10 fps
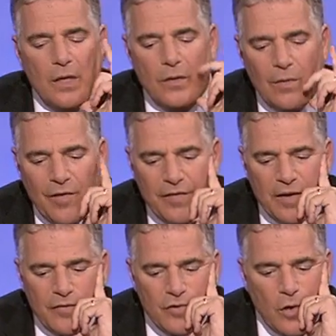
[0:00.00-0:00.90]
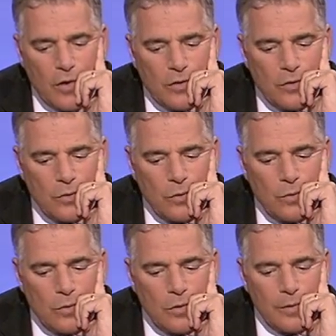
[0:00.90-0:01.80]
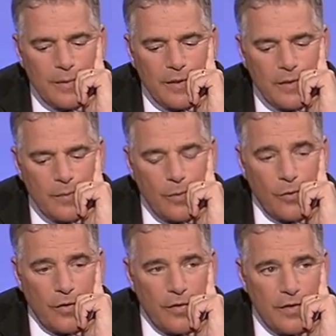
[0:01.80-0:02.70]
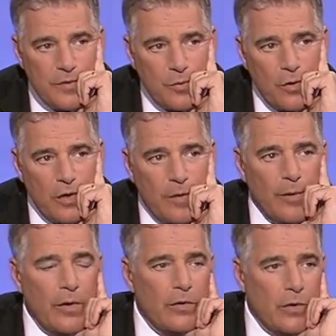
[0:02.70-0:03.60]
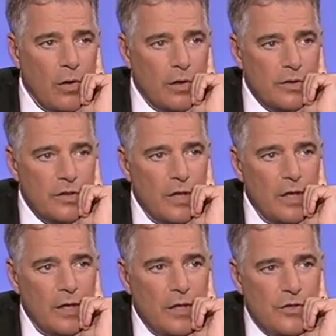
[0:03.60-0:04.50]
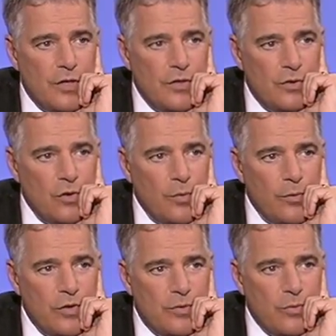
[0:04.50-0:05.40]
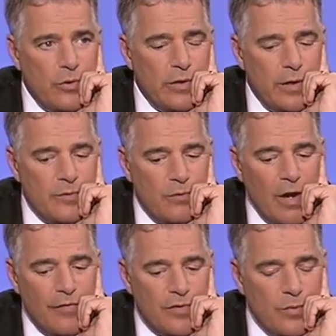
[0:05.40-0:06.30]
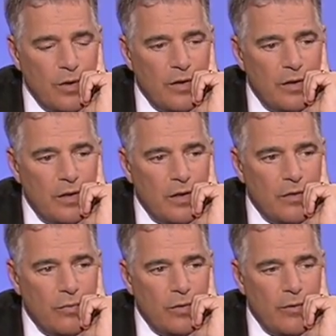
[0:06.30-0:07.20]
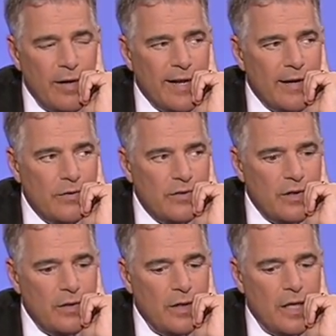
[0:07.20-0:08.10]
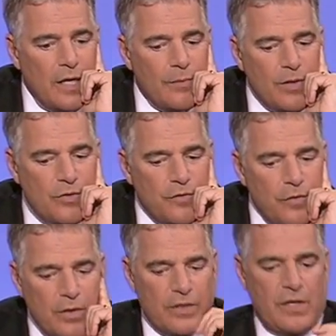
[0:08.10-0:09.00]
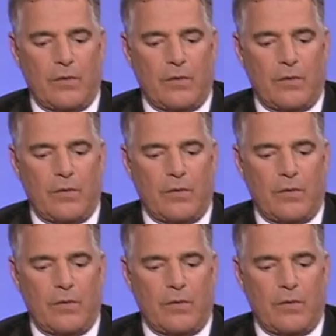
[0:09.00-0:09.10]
Raf and I have talked to, I mean, both on this program, our other Caucus Educational Corporation programs. Raf is one of the three great anchors on Metro Focus.